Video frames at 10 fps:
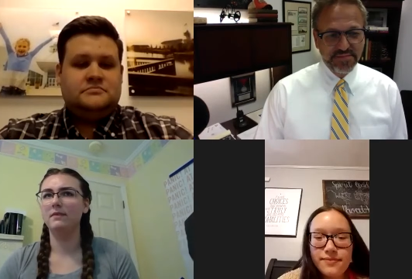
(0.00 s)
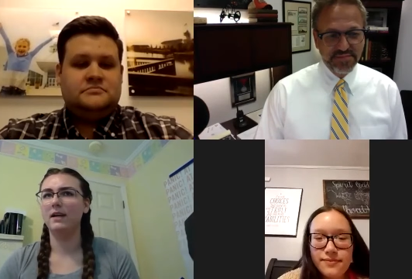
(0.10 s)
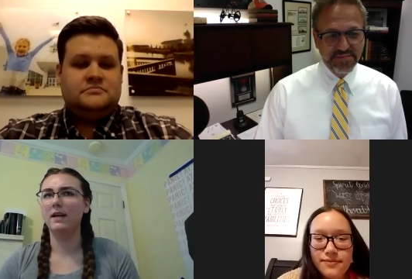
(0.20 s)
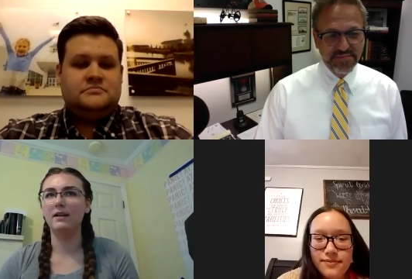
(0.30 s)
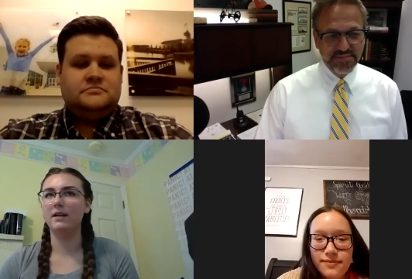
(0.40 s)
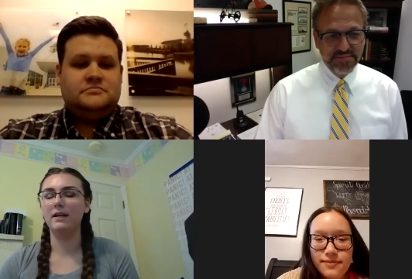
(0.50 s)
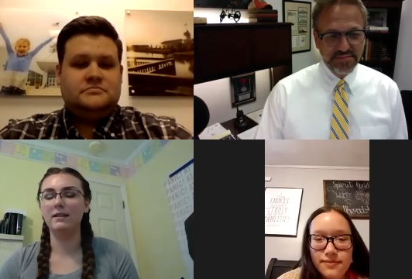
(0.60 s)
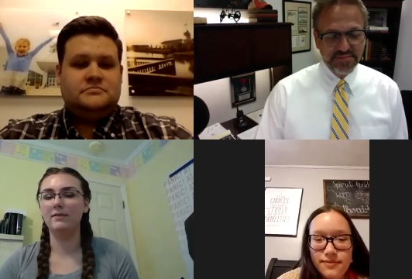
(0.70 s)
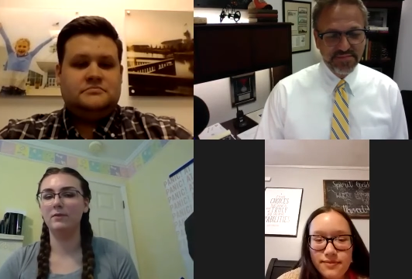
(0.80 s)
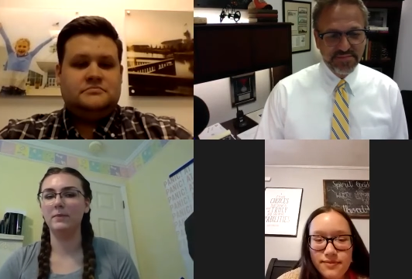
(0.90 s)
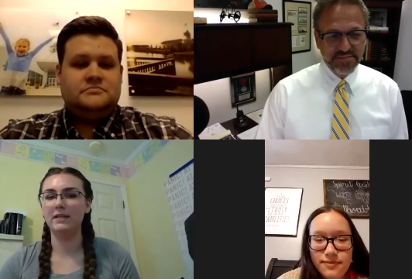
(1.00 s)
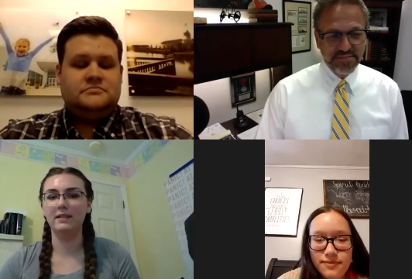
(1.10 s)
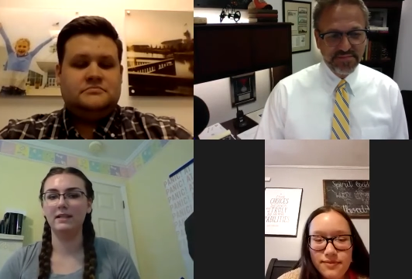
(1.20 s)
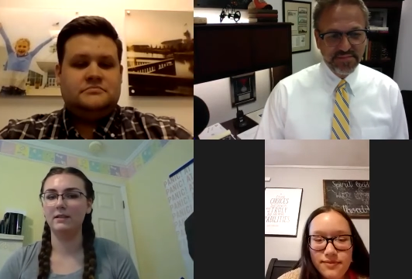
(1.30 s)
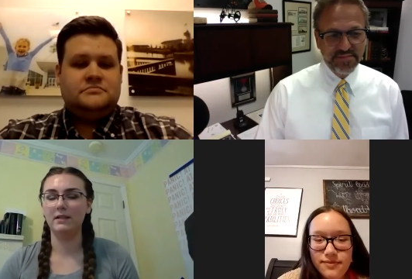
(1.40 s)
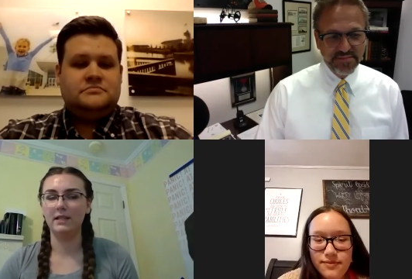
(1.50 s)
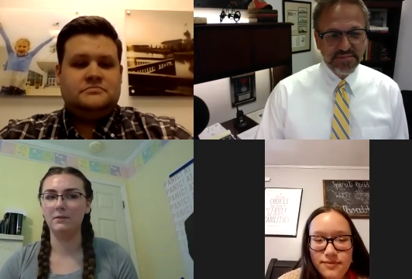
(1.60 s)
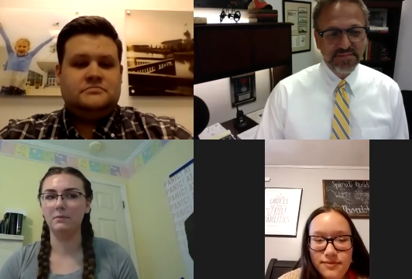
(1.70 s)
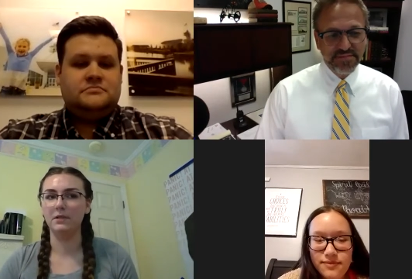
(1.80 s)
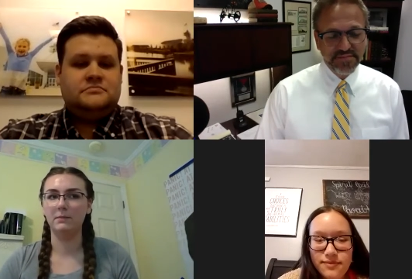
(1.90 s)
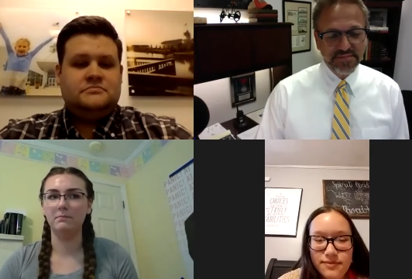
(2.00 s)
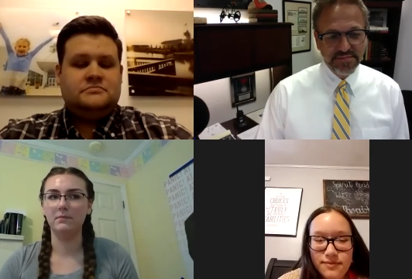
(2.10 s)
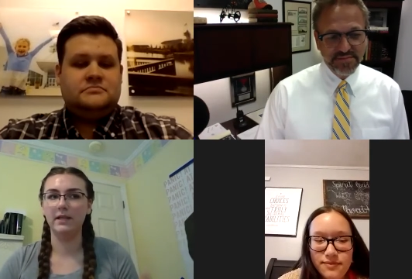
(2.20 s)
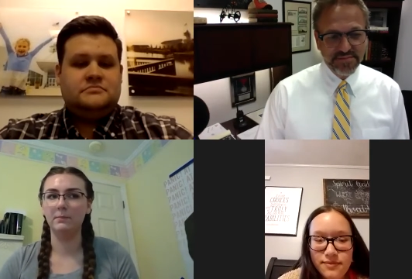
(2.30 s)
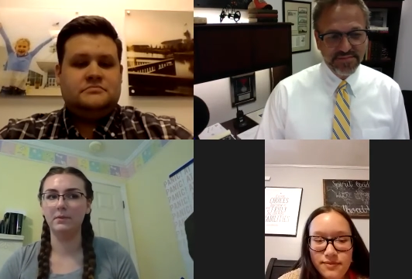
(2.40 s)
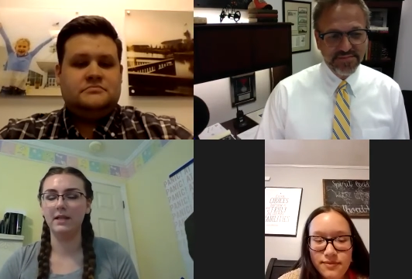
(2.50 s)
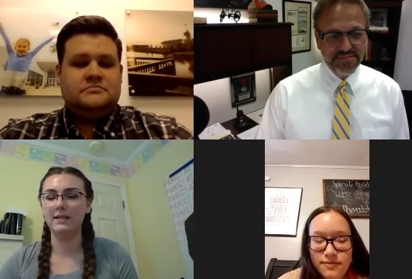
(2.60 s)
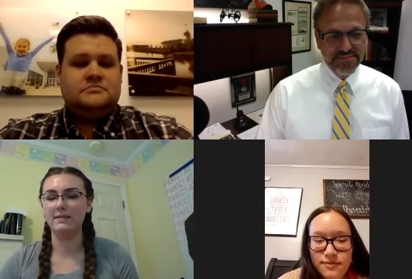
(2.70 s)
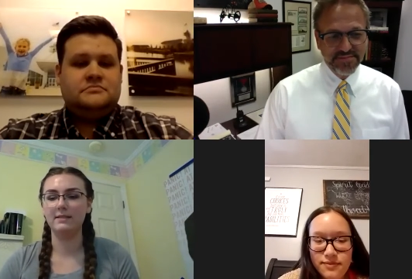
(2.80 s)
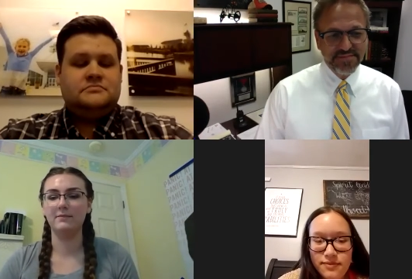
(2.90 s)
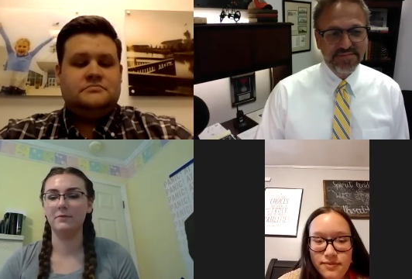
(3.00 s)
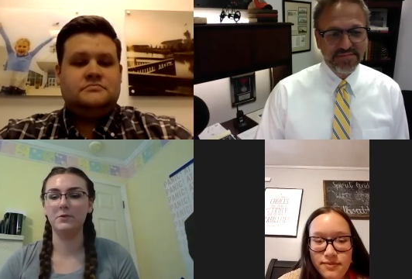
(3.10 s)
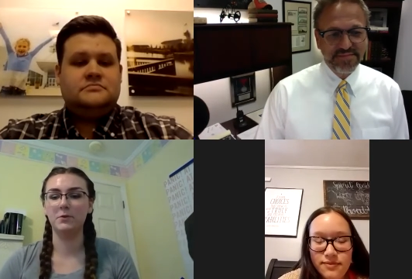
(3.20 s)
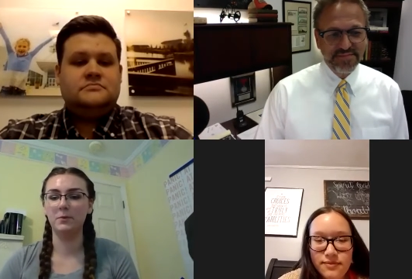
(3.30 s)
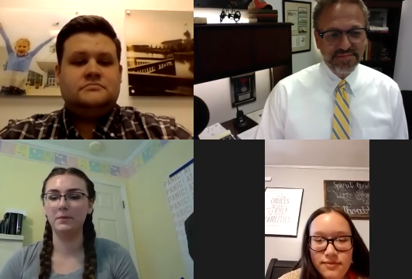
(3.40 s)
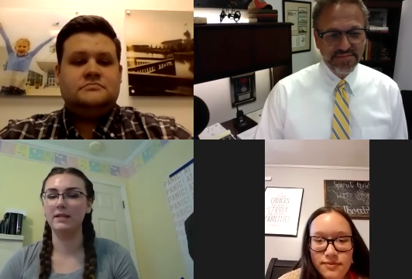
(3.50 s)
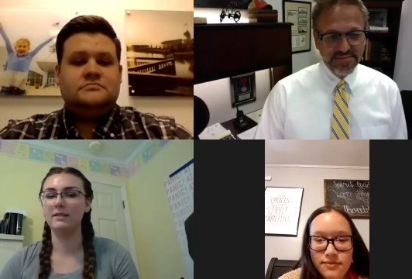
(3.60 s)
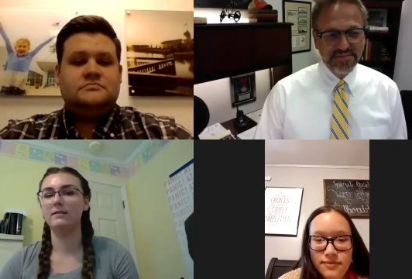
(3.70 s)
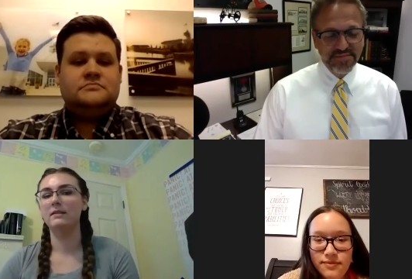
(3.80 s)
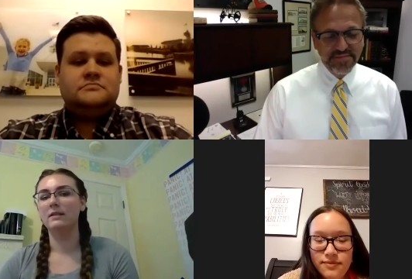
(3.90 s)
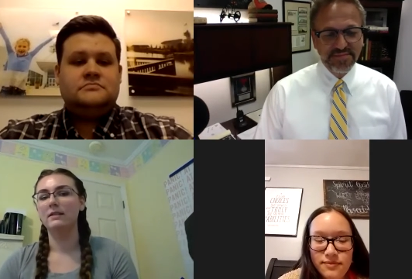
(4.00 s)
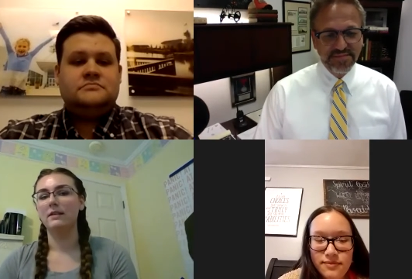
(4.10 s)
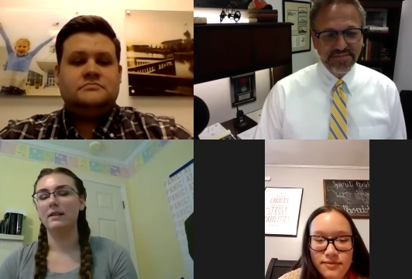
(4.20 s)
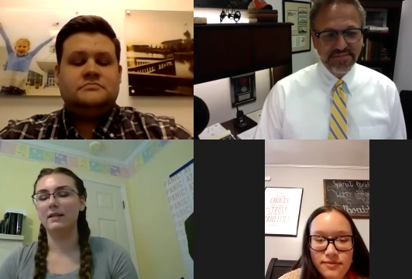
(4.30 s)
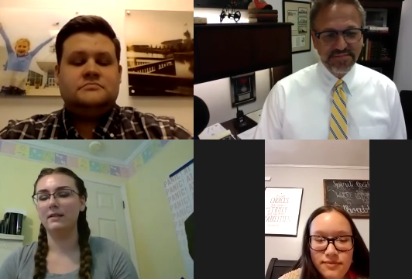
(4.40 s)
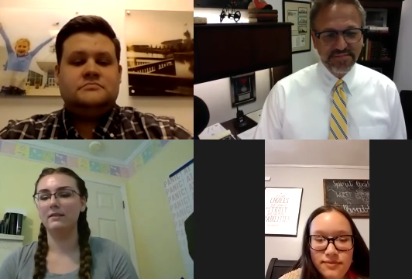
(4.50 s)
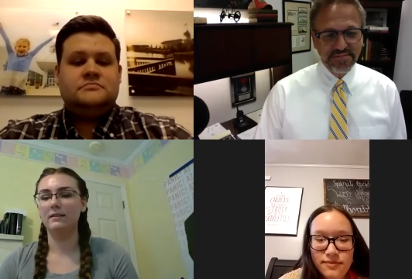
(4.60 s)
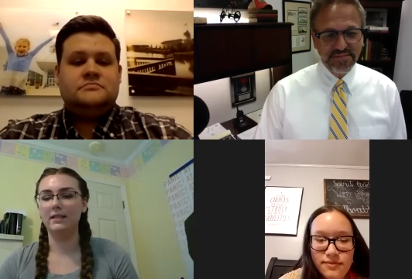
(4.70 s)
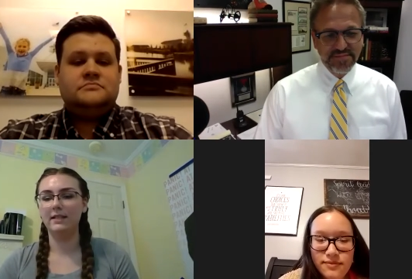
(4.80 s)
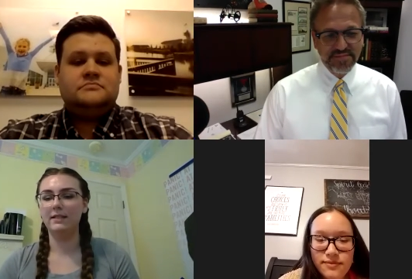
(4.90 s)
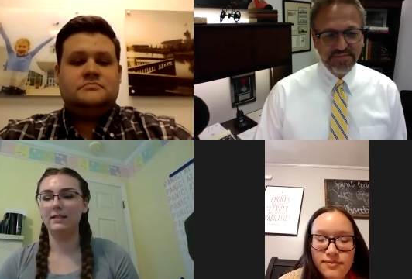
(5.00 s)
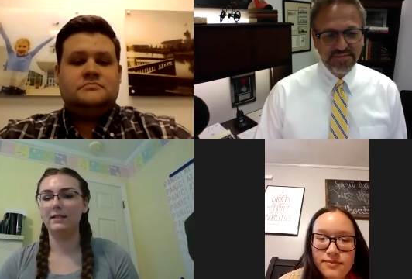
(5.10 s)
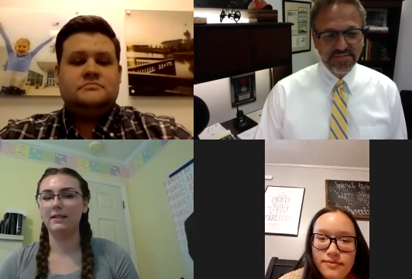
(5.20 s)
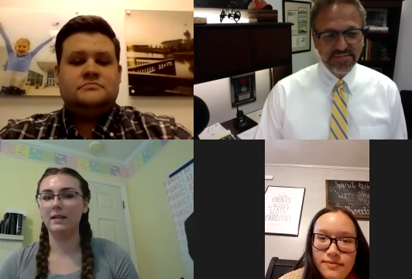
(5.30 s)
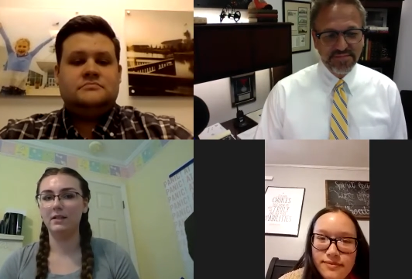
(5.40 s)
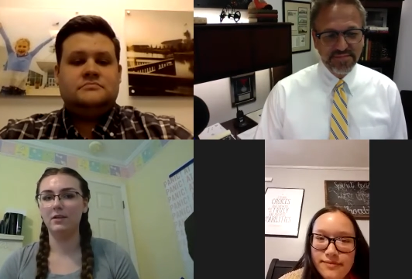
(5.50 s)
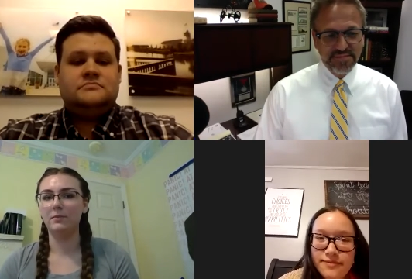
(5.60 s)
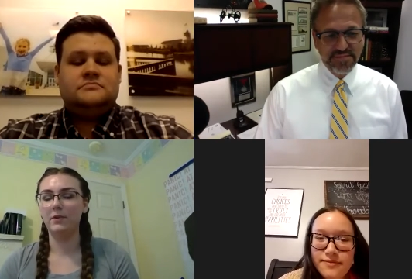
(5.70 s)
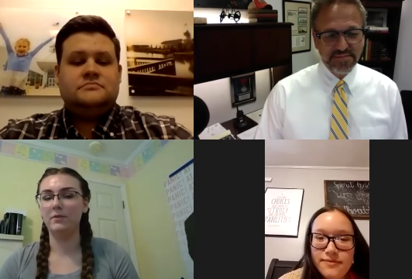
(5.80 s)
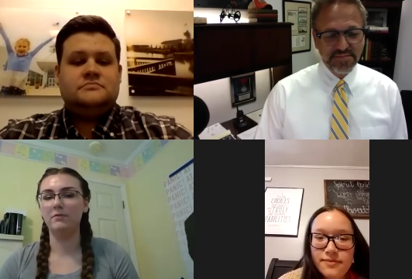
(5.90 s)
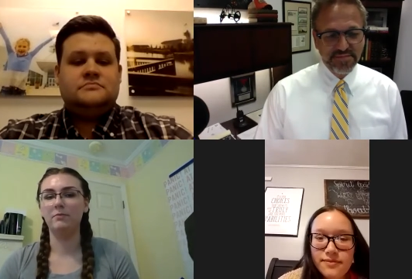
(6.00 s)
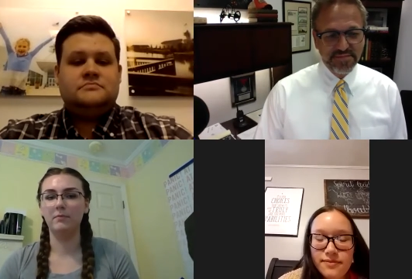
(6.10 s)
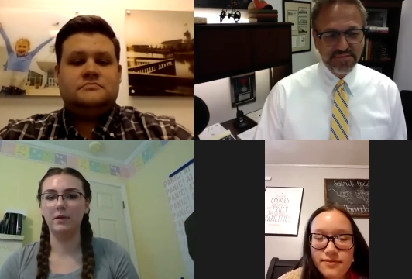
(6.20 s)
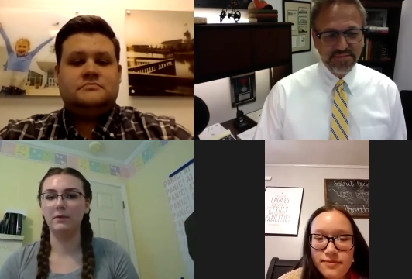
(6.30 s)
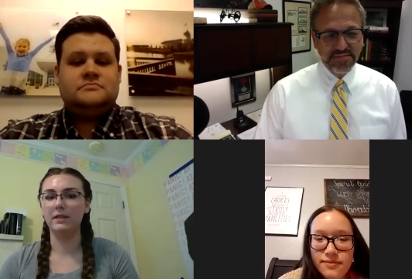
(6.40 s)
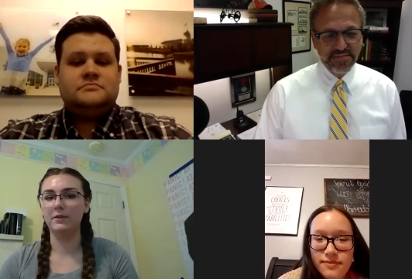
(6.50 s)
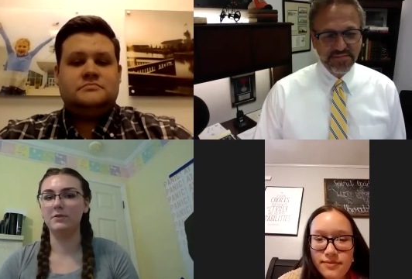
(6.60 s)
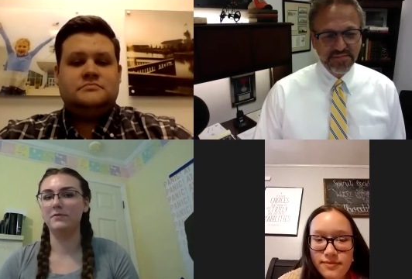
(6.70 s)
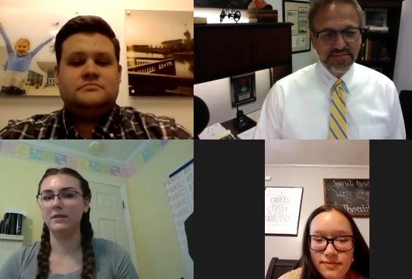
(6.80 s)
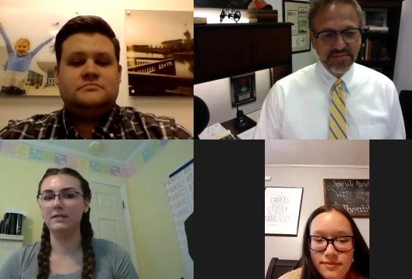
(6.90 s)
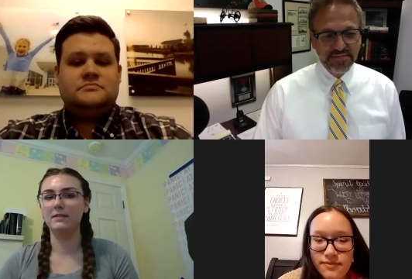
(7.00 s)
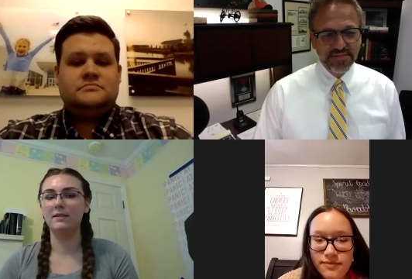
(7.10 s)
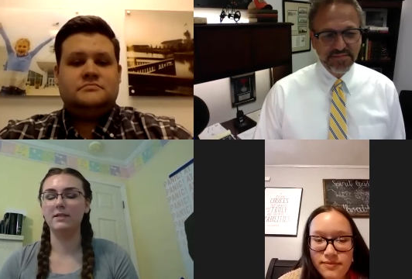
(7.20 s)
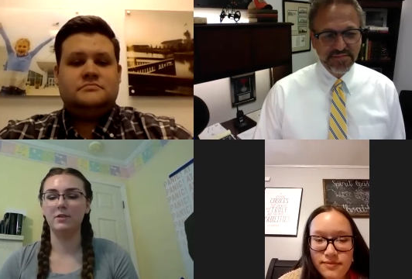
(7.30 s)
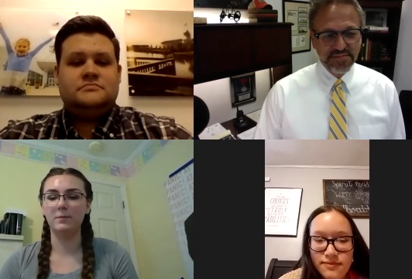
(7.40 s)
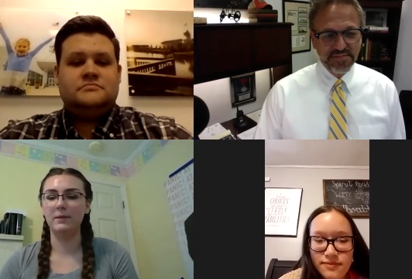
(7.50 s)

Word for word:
Speaker 1: I, I had never been in any really like plays except for school plays. And Lydia and Ella are both my really close friends, and they told me